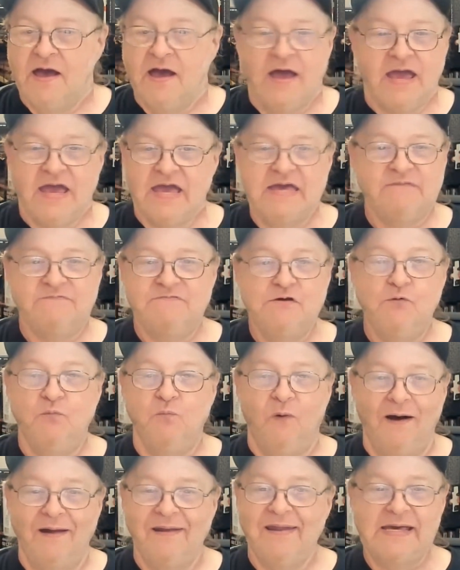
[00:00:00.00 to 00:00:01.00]
If you
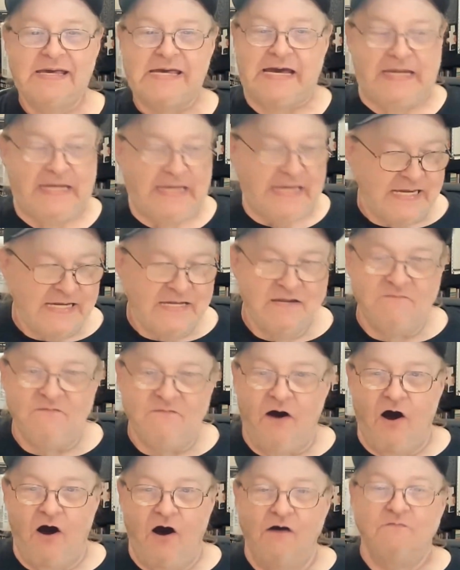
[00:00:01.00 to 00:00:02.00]
want to get
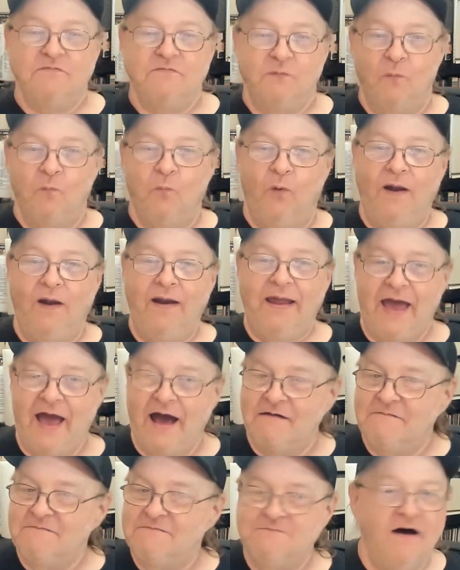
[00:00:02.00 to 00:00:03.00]
involved, want to
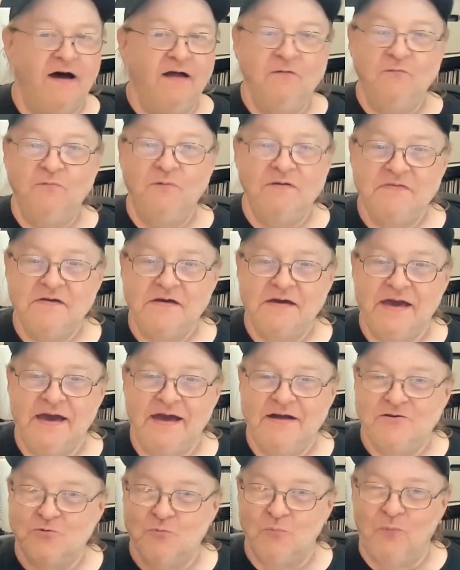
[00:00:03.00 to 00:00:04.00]
have fun with the
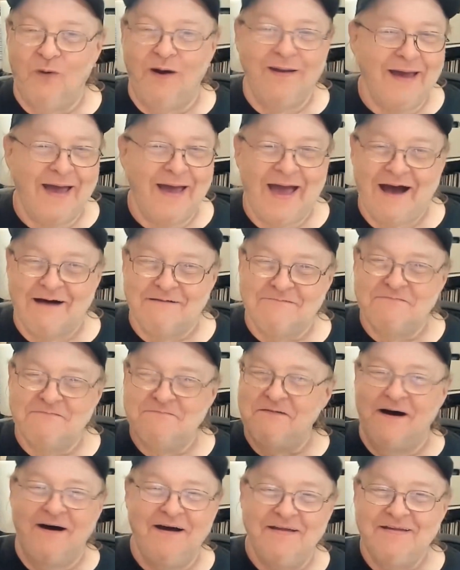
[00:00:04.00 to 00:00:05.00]
kids, want to have
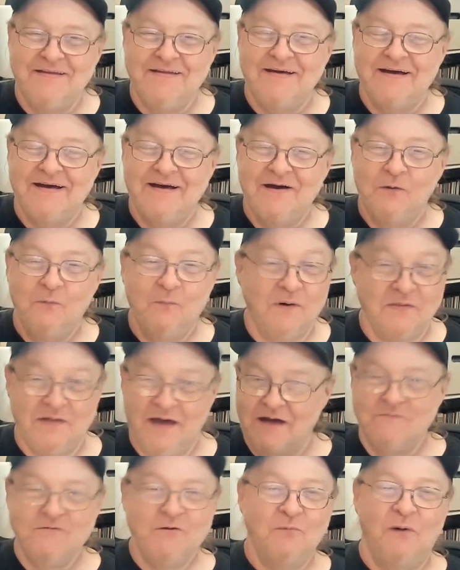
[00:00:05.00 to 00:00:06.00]
fun with
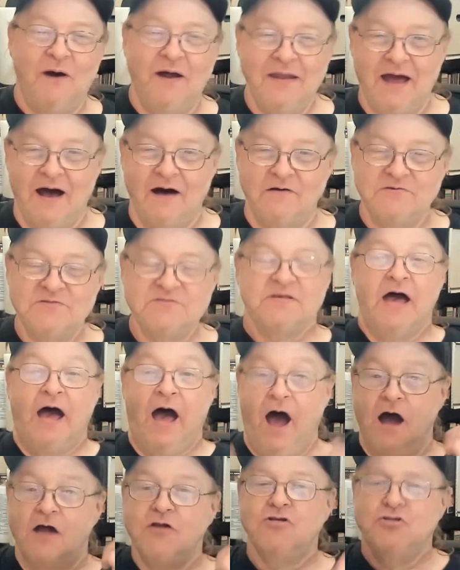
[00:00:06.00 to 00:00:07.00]
everyone else,
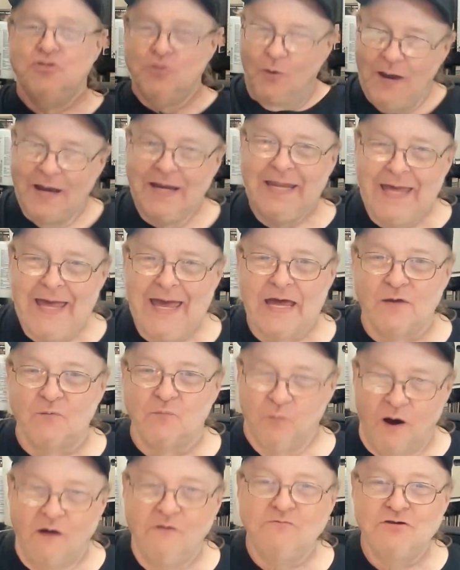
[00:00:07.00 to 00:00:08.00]
join in,
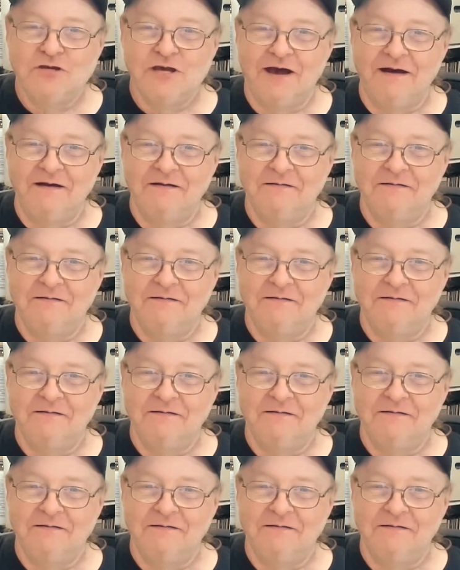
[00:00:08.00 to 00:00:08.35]
won't you?